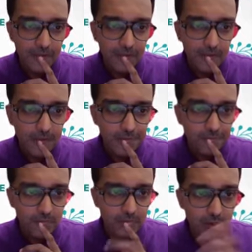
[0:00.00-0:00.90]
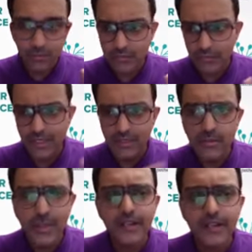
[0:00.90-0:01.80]
um, so with this
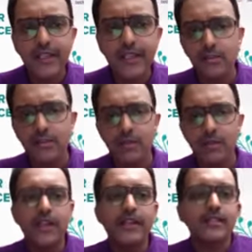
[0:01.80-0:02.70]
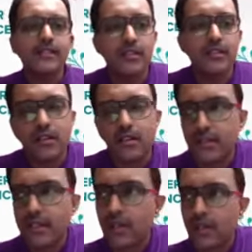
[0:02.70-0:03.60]
quickly to summarize uh,
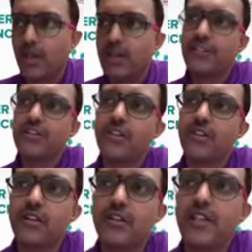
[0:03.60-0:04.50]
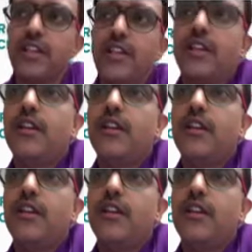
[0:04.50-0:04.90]
the advantage or the